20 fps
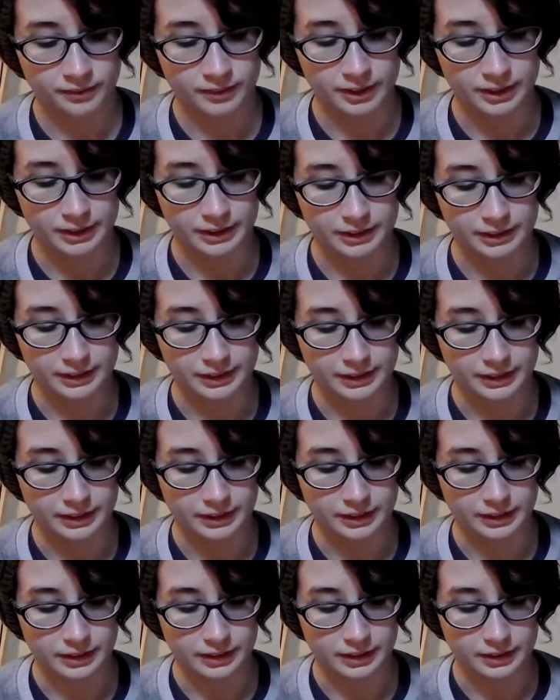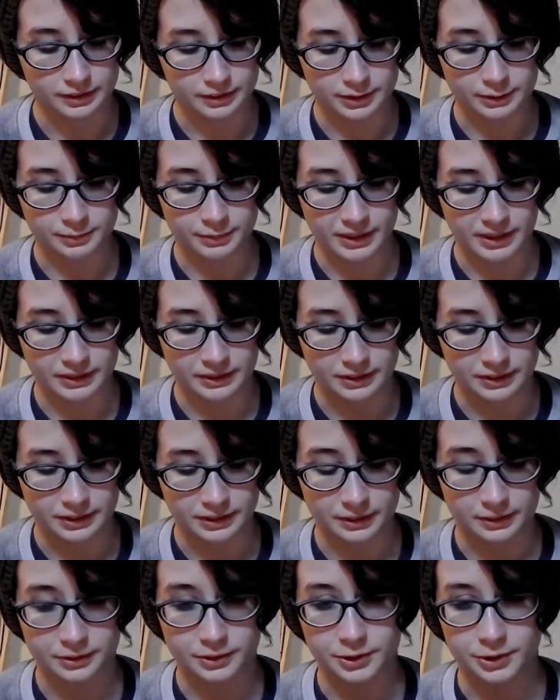The other main
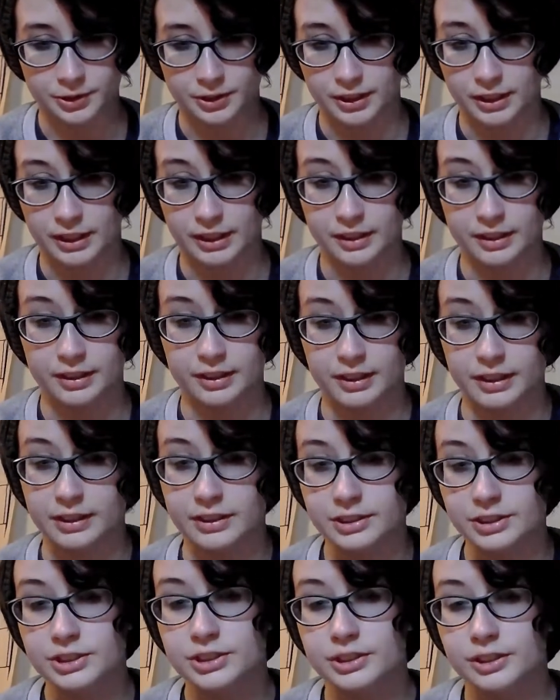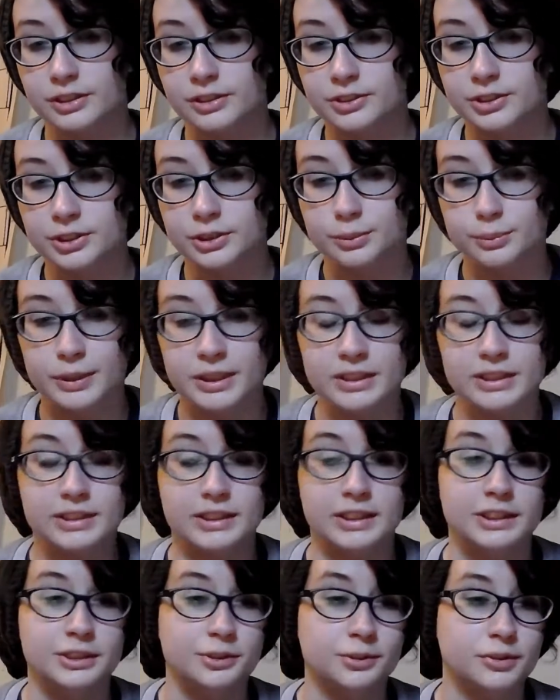character, I think, is also
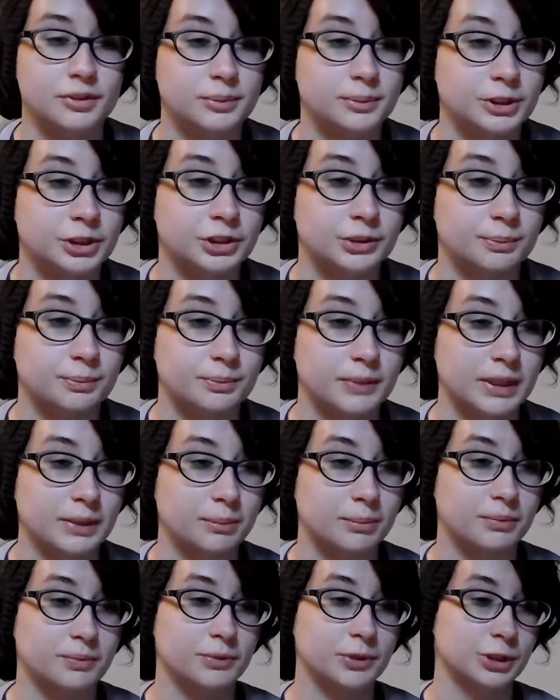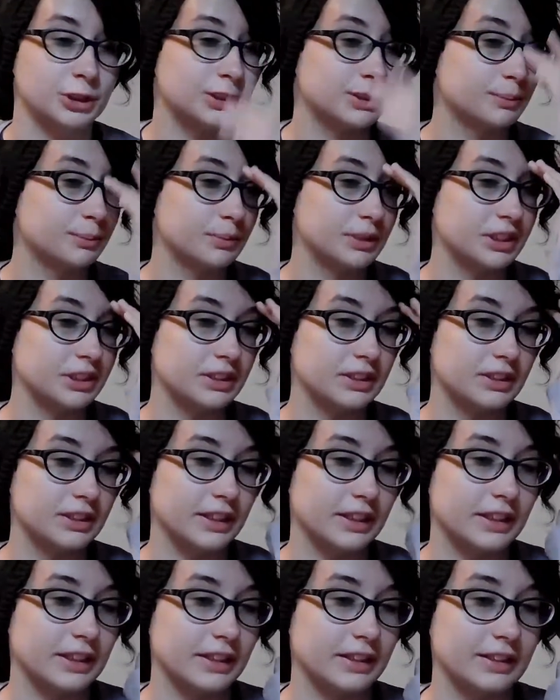bisexual, but she might just be
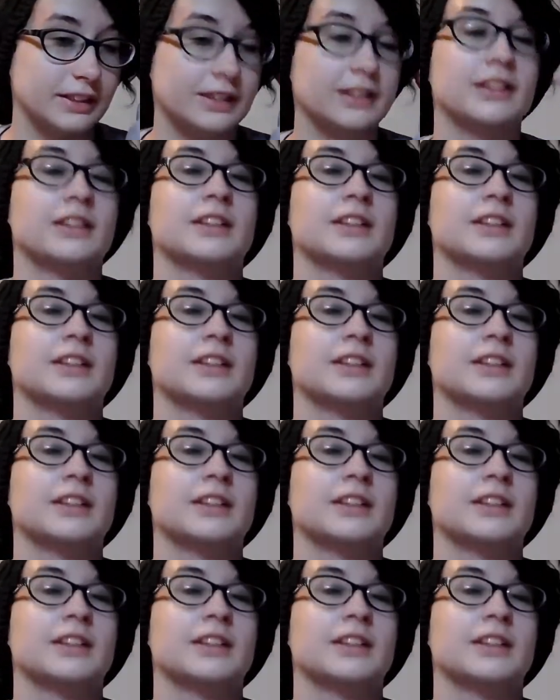gay.